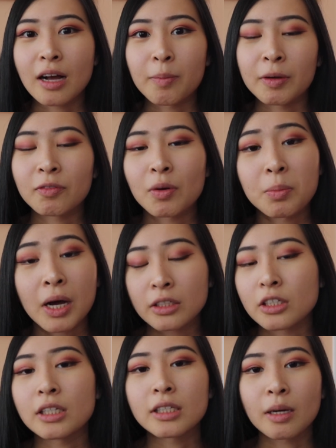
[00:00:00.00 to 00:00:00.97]
coming from
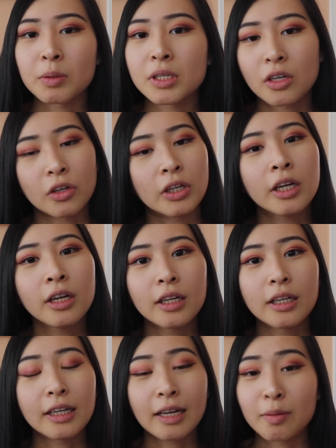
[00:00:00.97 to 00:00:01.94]
not just
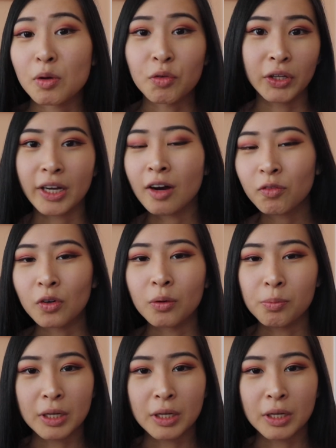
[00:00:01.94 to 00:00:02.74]
cybersecurity can be really helpful,